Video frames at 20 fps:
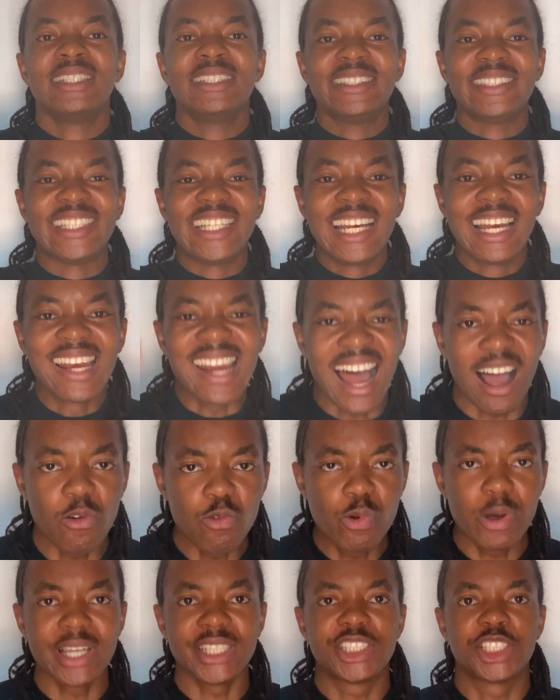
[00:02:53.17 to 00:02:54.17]
the
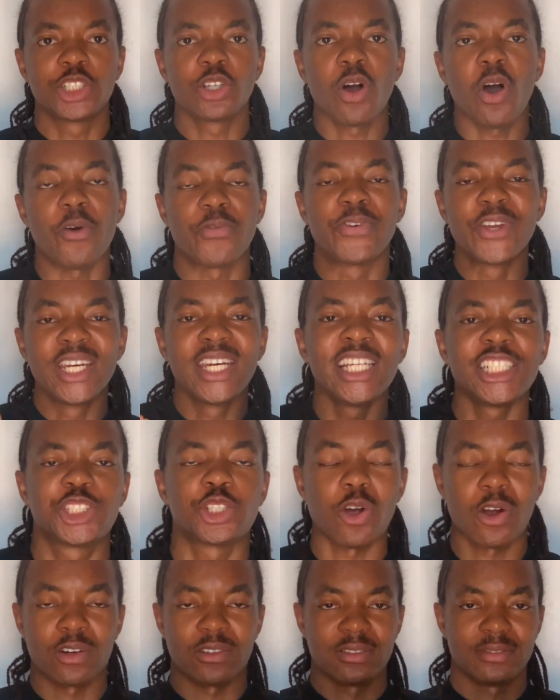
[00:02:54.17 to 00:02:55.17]
language of a
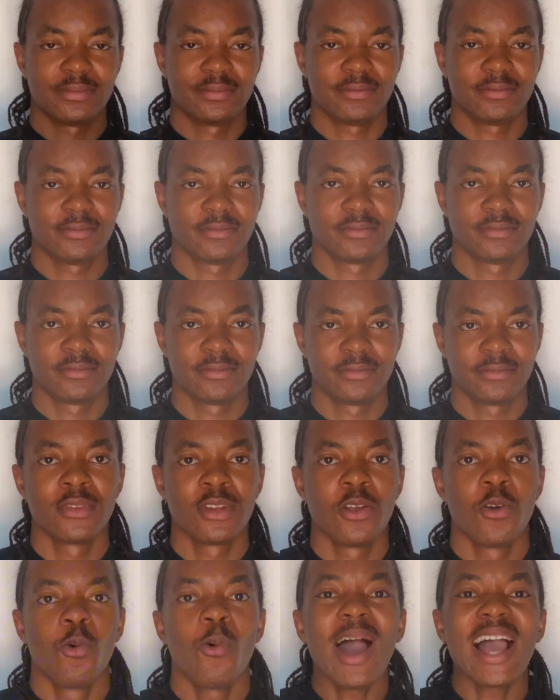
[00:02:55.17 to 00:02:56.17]
nation.
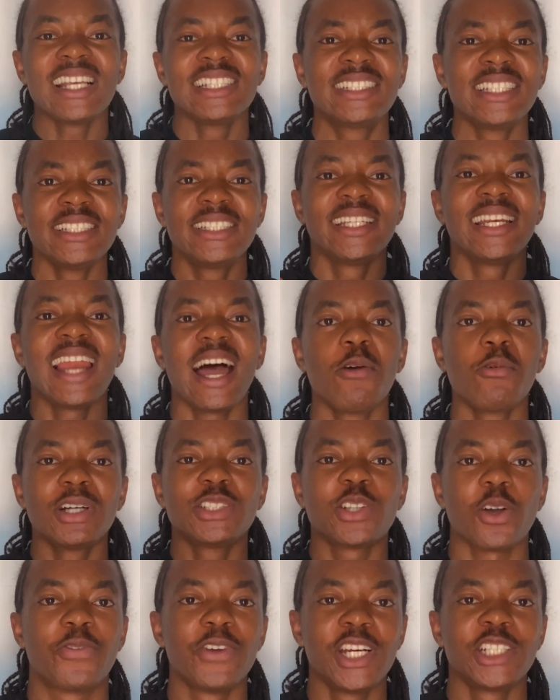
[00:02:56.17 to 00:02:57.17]
Why is it the
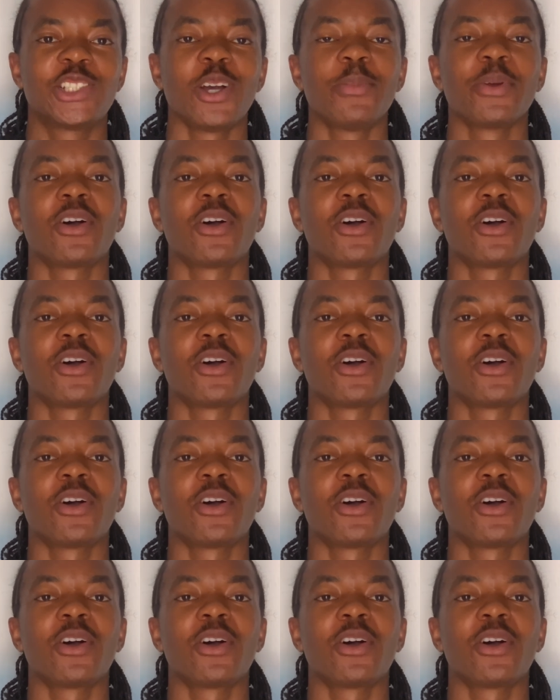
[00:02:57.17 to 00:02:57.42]
language of a nation?